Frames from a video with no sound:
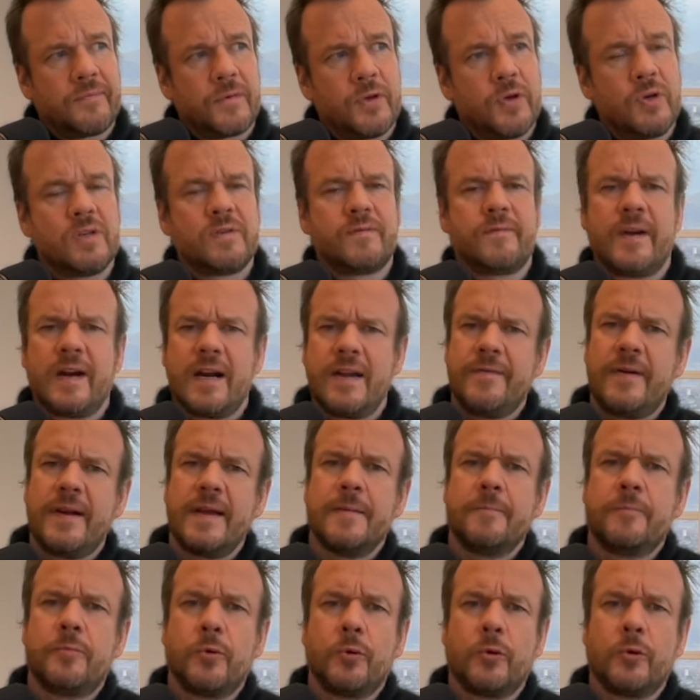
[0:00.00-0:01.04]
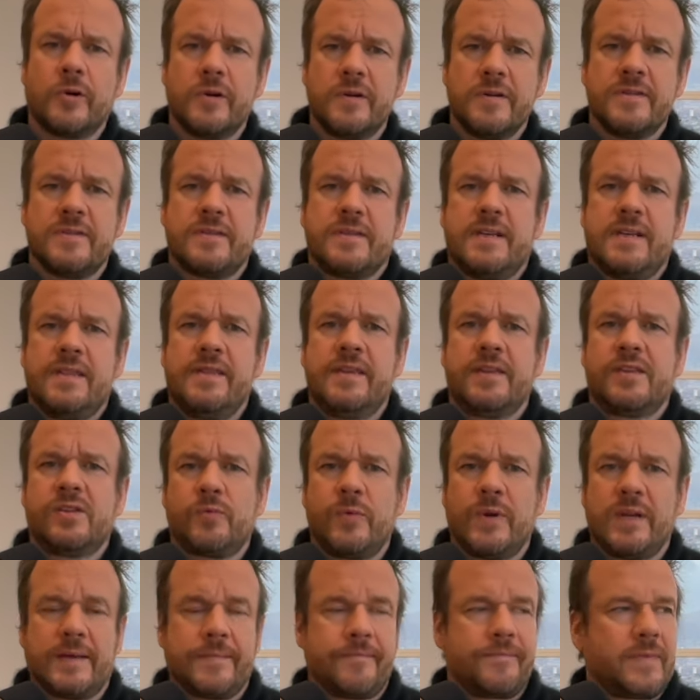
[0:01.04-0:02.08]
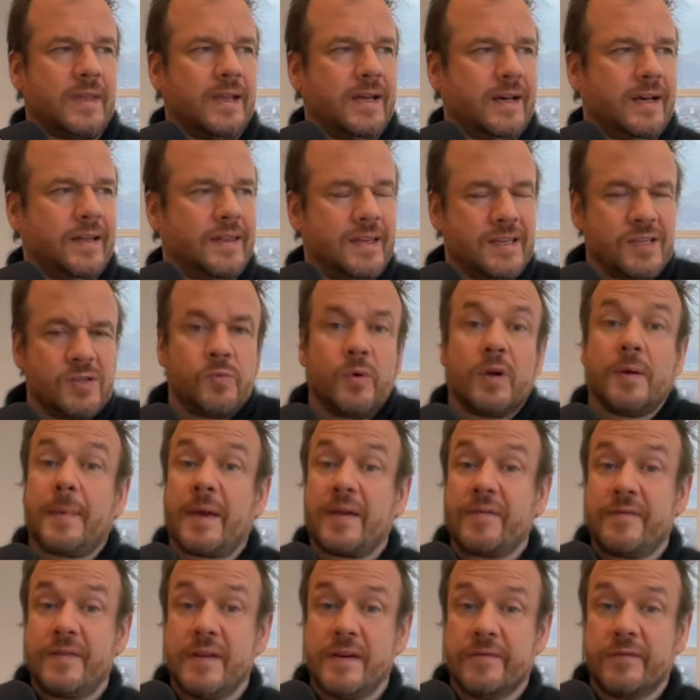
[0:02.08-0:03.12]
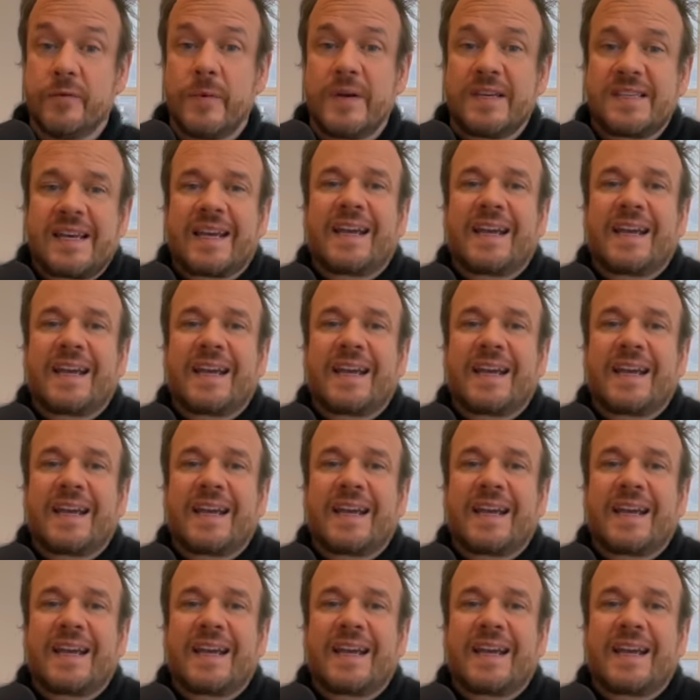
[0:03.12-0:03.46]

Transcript: who's very, very important in this week, this is one of my favorite weeks.